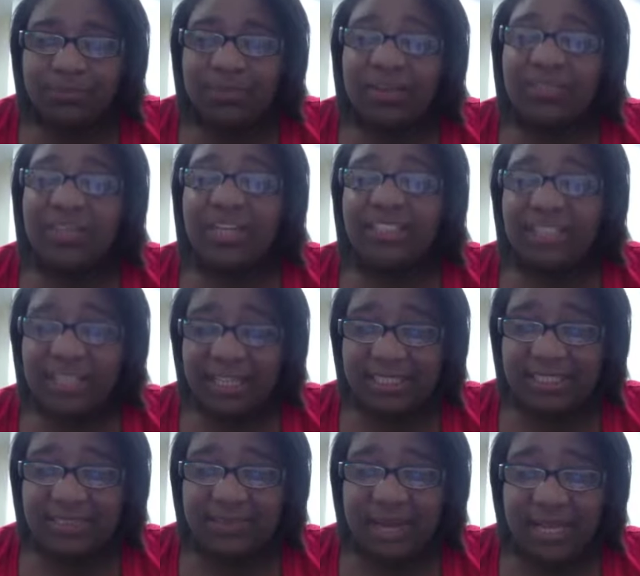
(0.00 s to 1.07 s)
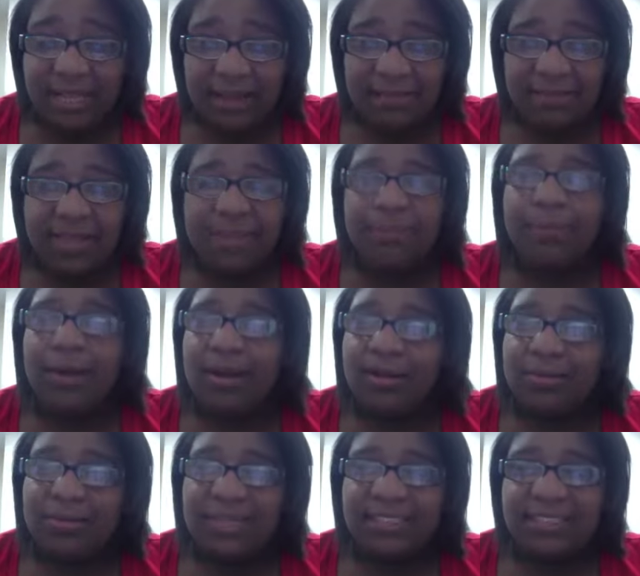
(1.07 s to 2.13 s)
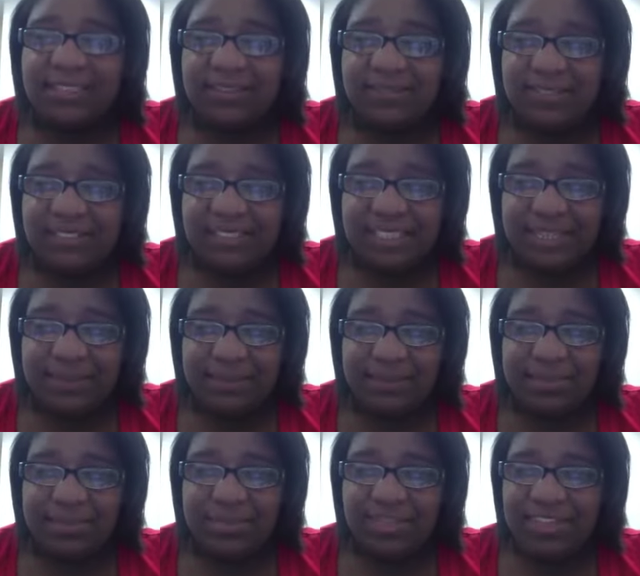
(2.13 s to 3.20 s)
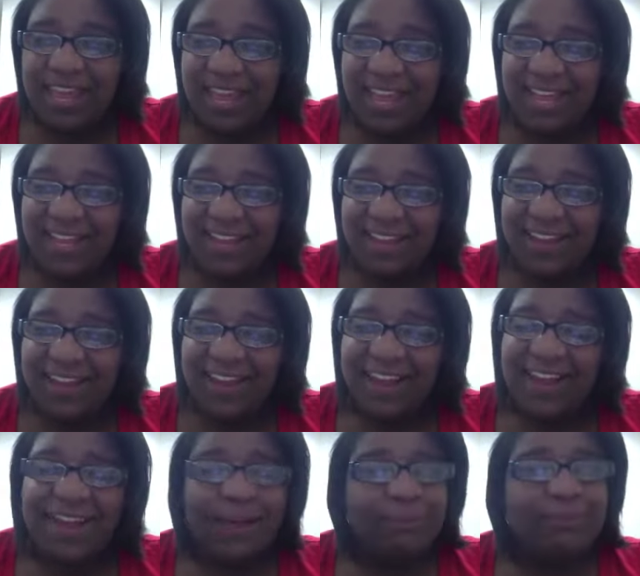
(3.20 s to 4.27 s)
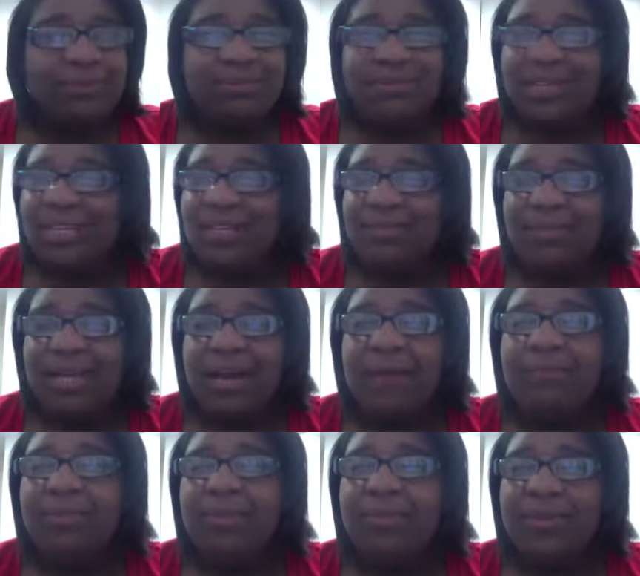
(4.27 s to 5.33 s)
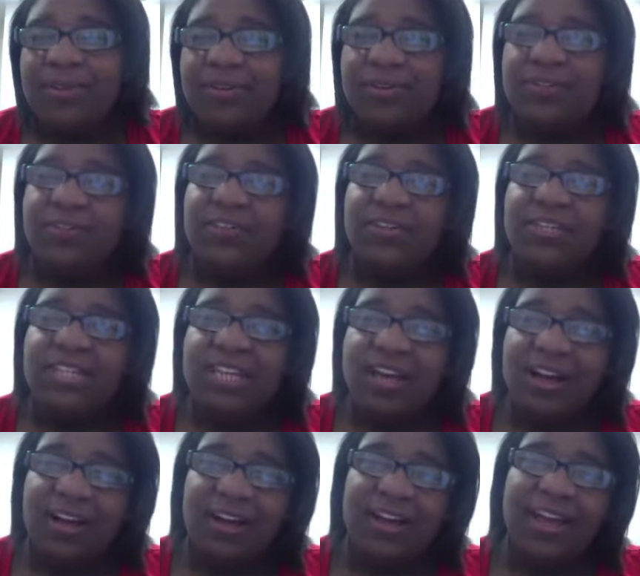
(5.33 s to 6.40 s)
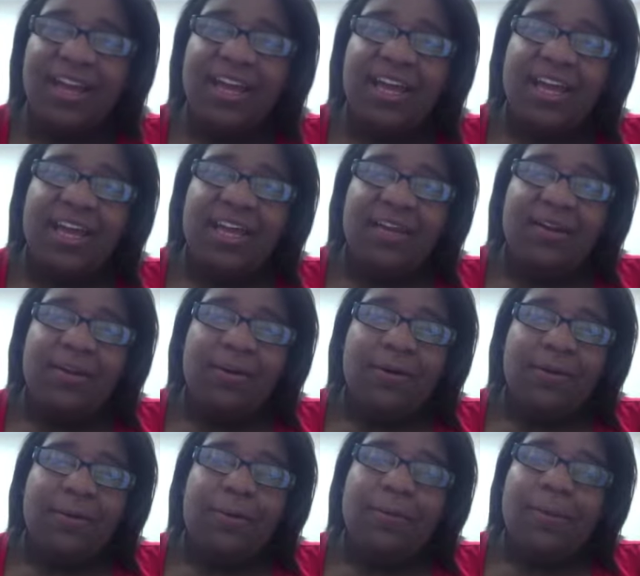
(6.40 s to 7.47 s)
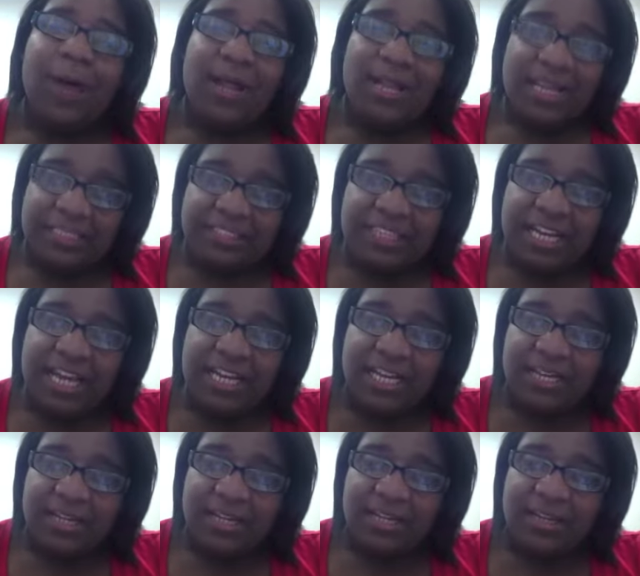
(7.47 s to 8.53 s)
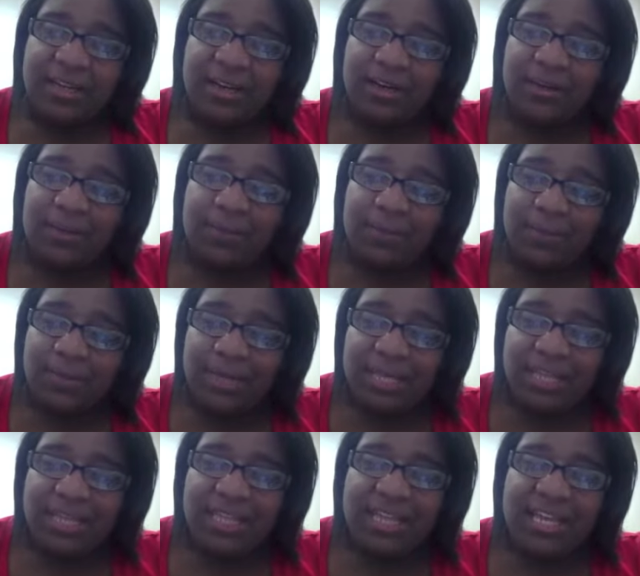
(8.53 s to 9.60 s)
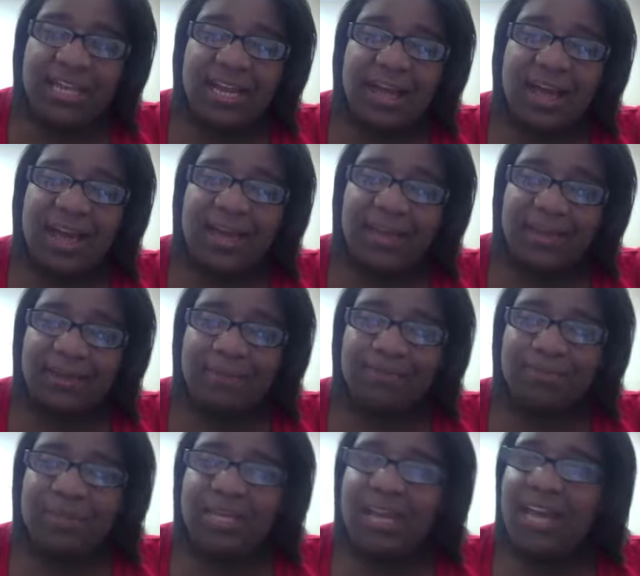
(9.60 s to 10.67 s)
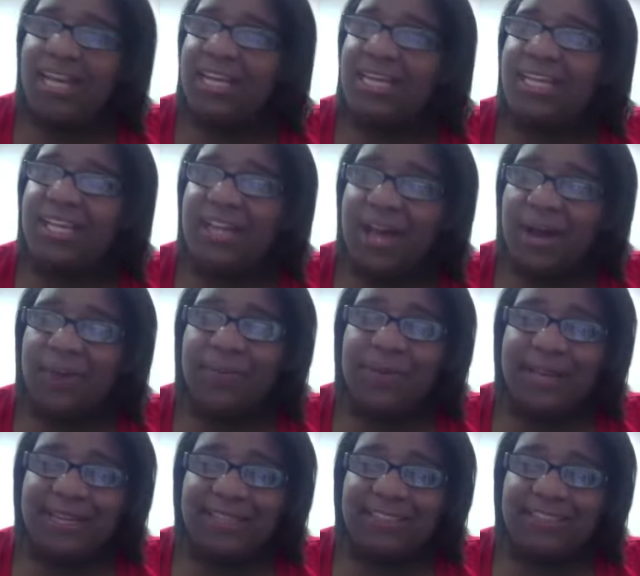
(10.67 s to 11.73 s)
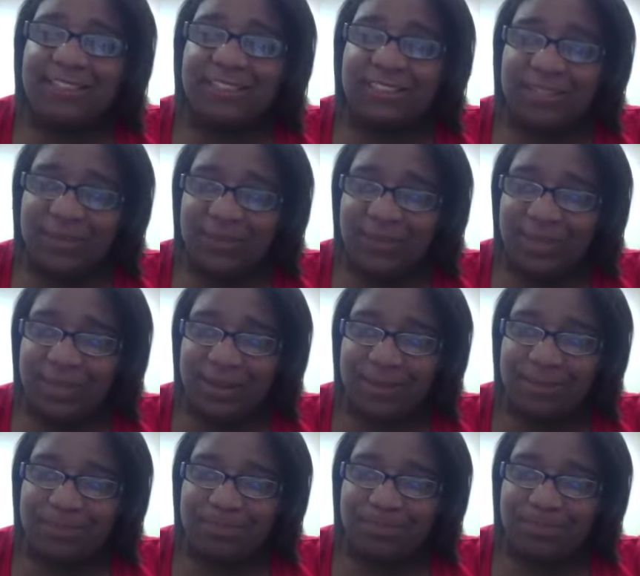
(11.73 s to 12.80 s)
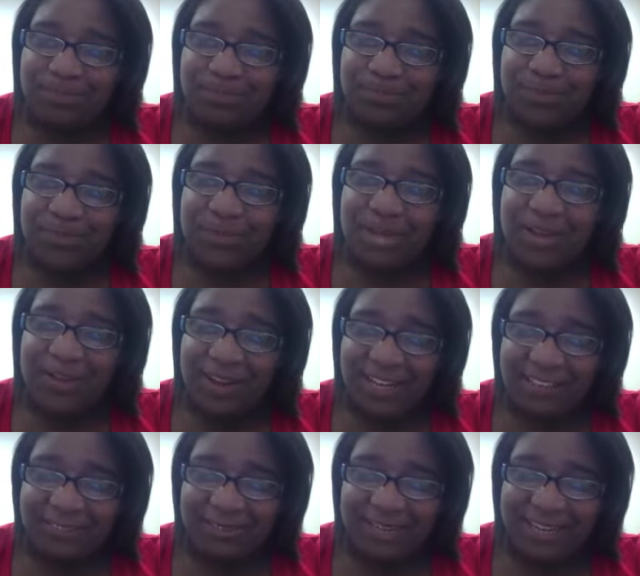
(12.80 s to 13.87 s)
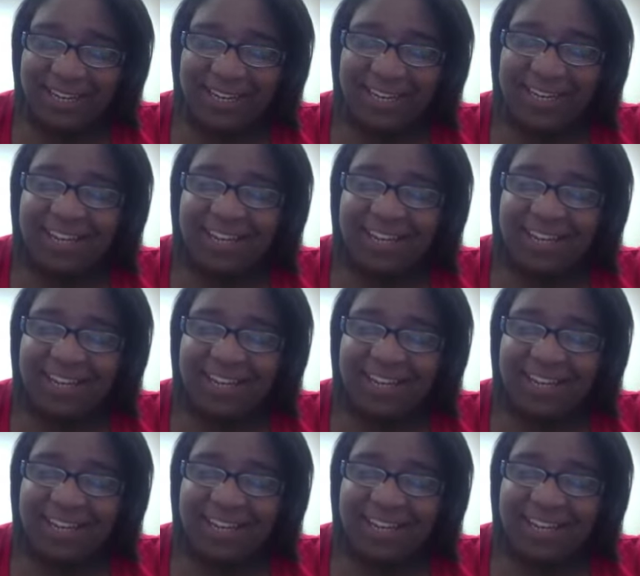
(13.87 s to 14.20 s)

They changed my life. They brought up my self esteem. They helped me become the beautiful, young, well educated young woman that I am. And I cannot wait to show them when I graduate